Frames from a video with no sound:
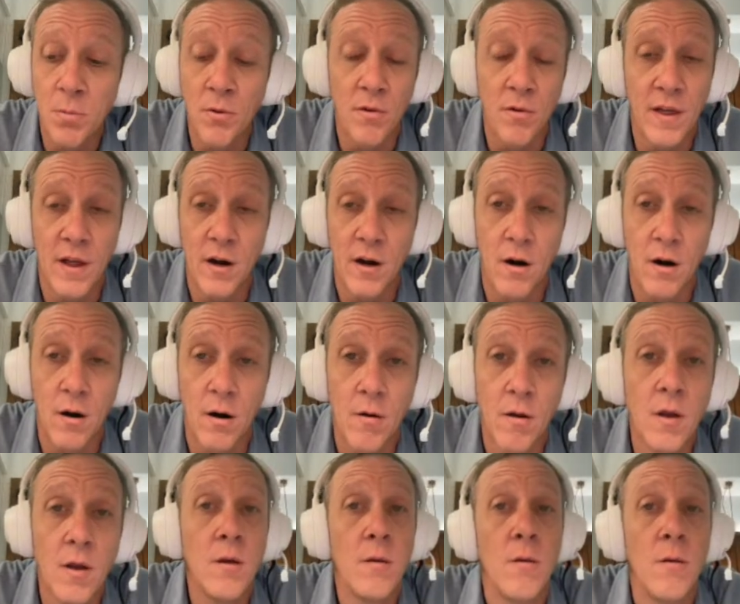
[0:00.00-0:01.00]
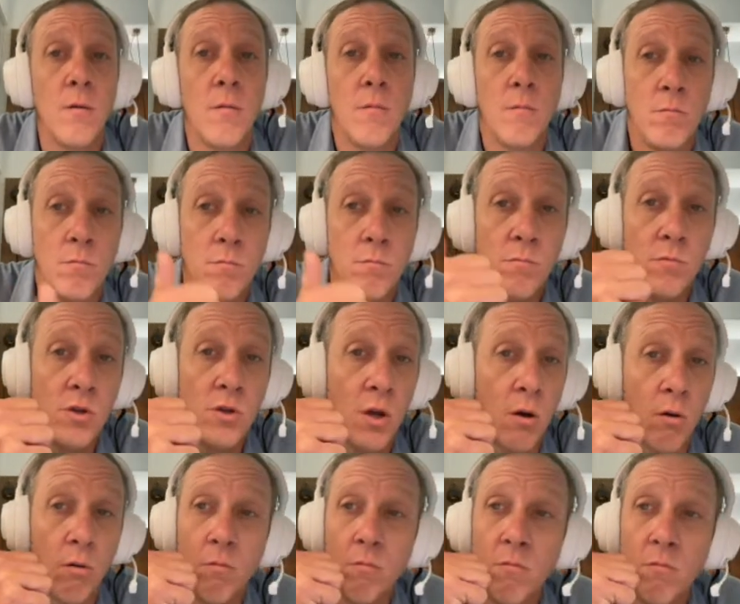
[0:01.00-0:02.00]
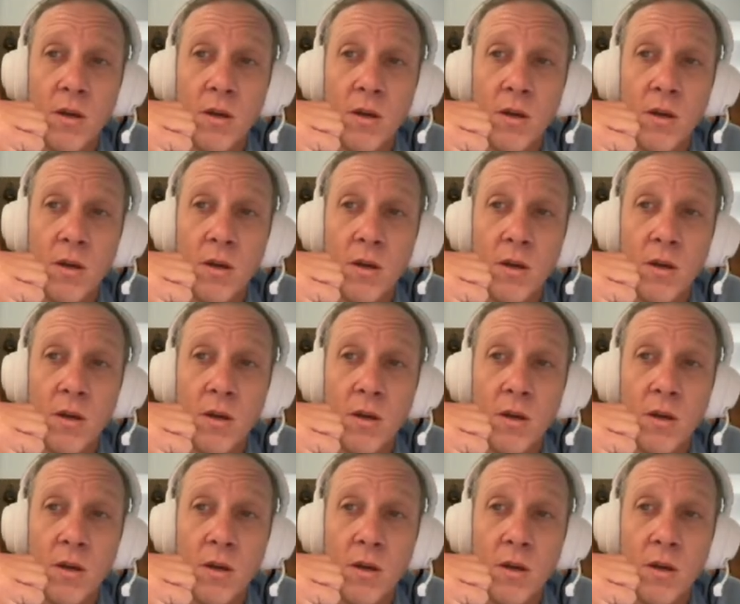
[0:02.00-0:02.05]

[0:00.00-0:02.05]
that are, you know,